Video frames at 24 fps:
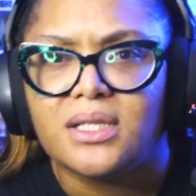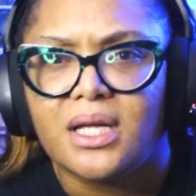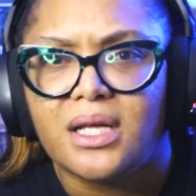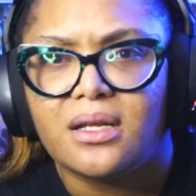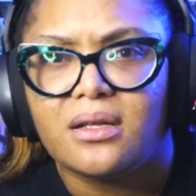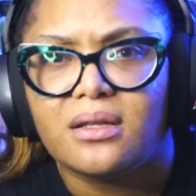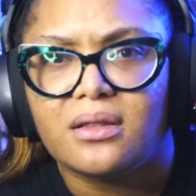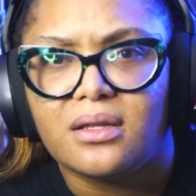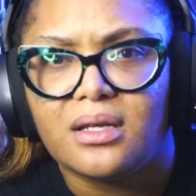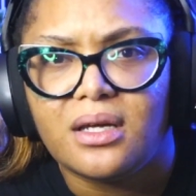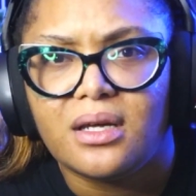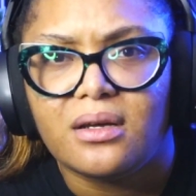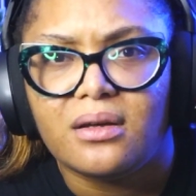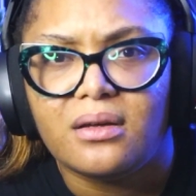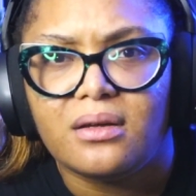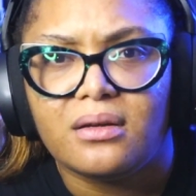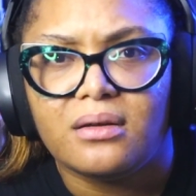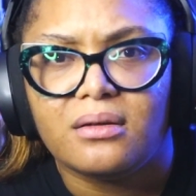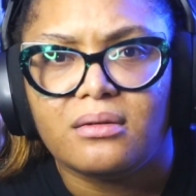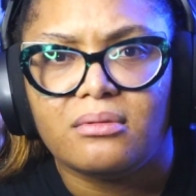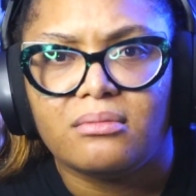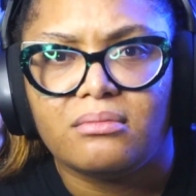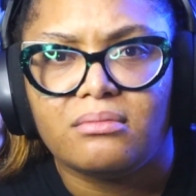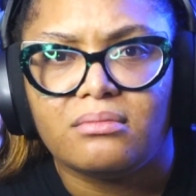A thing?
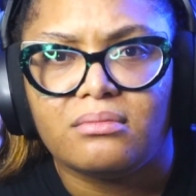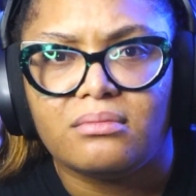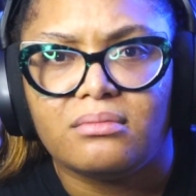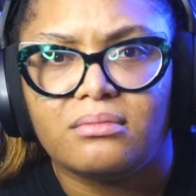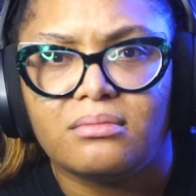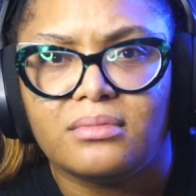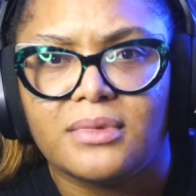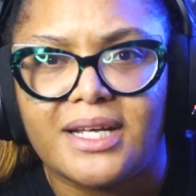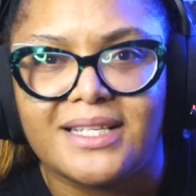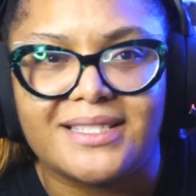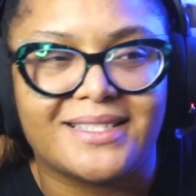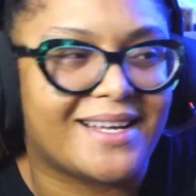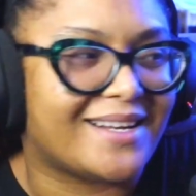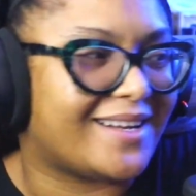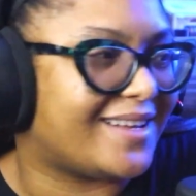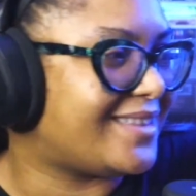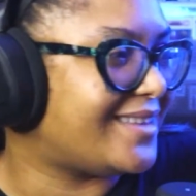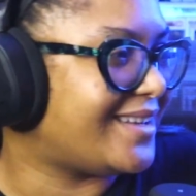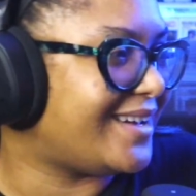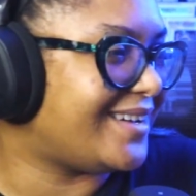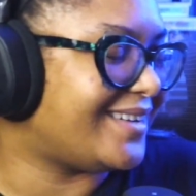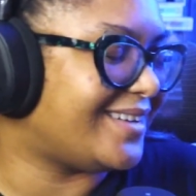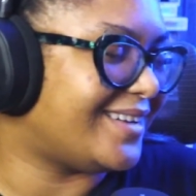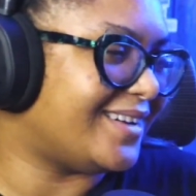That's not a
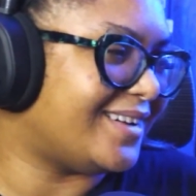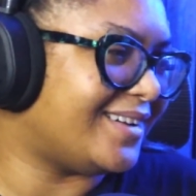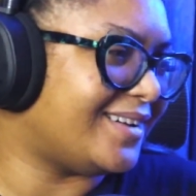thing.